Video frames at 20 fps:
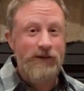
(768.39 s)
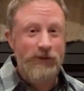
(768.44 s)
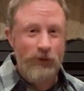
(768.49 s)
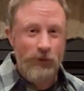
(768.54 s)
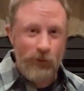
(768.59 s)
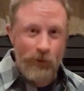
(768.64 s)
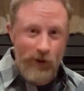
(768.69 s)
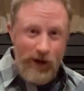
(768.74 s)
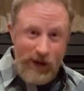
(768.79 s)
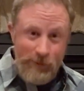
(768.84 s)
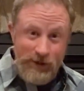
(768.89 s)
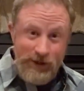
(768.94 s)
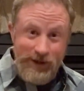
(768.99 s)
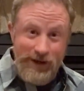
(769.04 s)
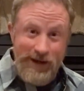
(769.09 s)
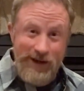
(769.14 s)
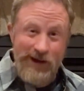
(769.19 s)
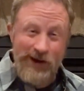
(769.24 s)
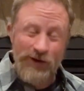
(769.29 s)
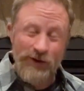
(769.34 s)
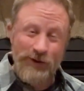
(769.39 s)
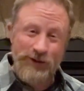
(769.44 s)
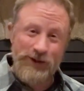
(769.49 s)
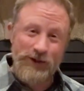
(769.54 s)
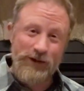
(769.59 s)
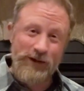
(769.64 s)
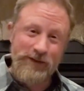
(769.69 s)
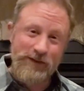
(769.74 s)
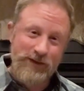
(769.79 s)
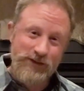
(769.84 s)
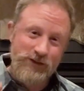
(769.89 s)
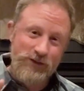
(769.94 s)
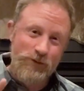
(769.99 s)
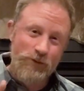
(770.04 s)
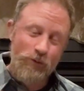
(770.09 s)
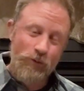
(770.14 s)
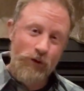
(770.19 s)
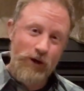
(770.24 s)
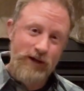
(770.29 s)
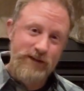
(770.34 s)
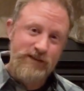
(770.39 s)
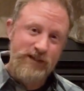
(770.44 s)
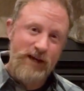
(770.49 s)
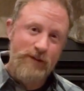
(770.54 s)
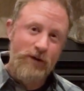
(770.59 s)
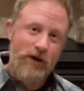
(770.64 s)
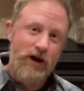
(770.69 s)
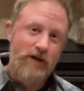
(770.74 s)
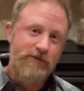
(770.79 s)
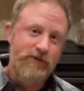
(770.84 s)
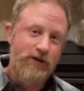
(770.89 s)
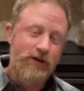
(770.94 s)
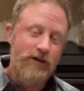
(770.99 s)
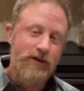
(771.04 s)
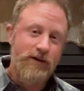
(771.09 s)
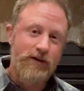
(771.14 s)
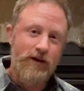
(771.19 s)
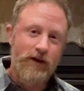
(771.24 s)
grab it now during this one-time offer.